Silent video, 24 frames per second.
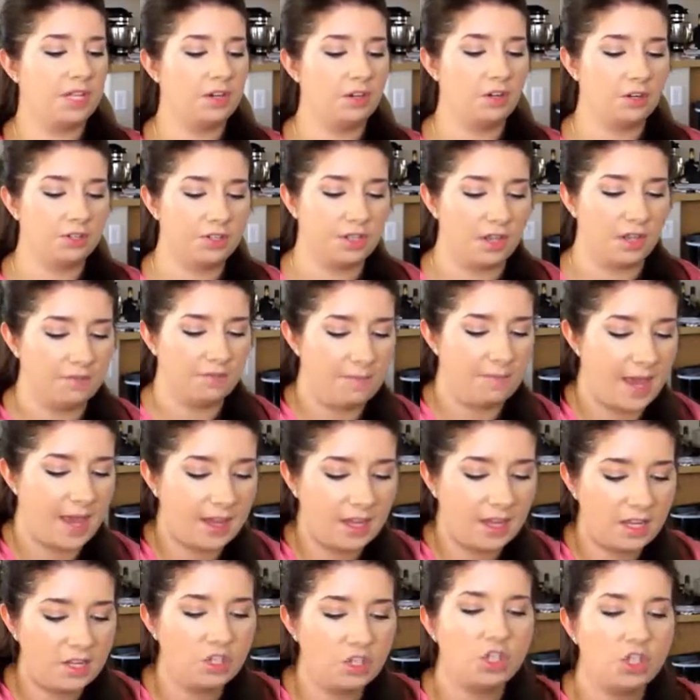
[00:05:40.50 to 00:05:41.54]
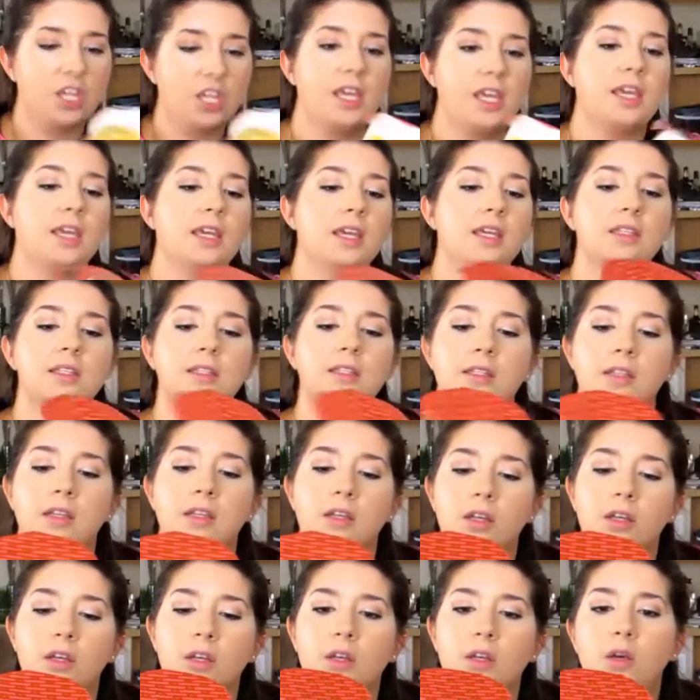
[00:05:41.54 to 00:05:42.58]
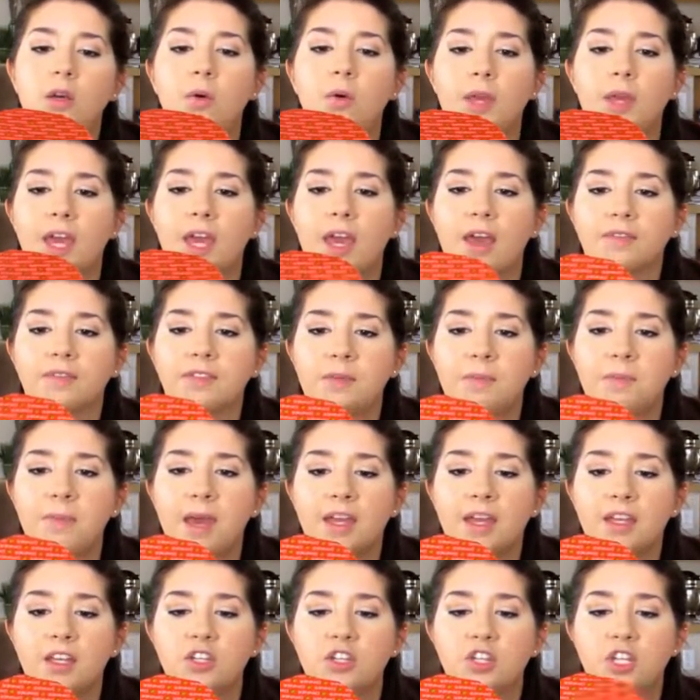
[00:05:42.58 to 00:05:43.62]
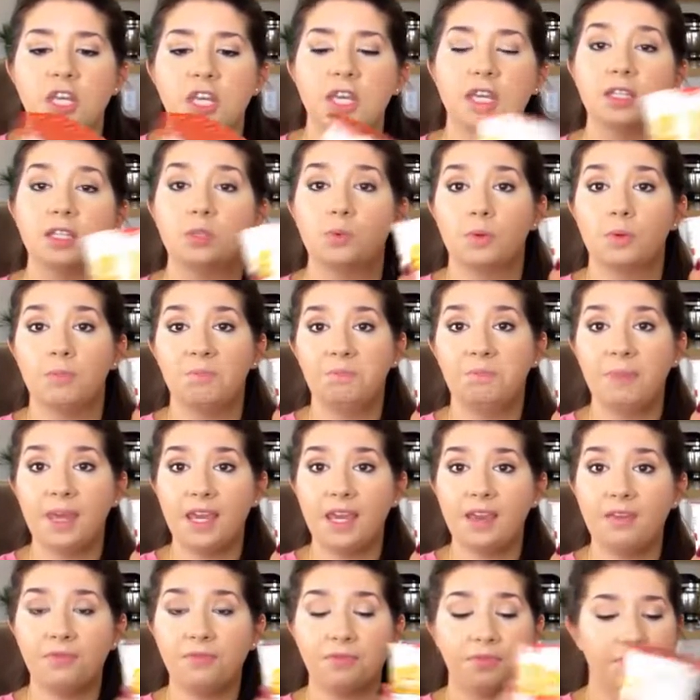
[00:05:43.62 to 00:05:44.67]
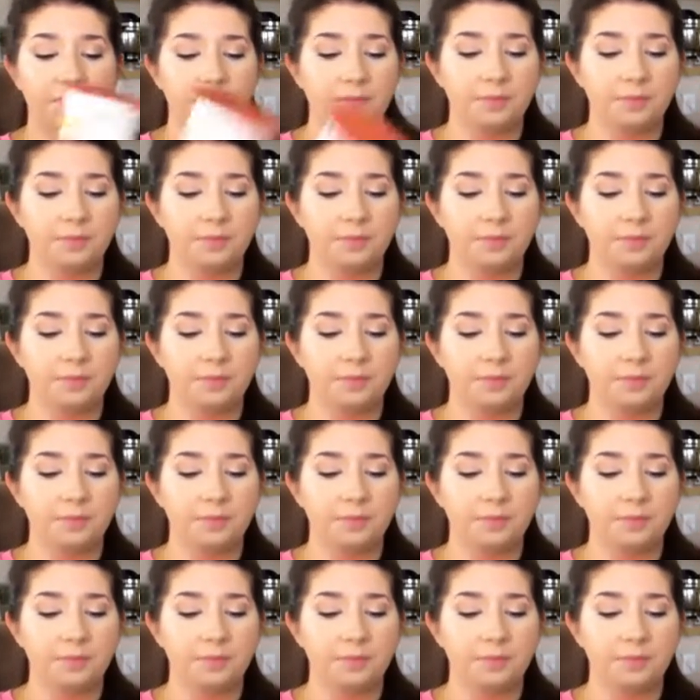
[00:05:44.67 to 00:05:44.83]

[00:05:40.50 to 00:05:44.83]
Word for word: dinners of mac and cheese, we have some mac and cheese with beef,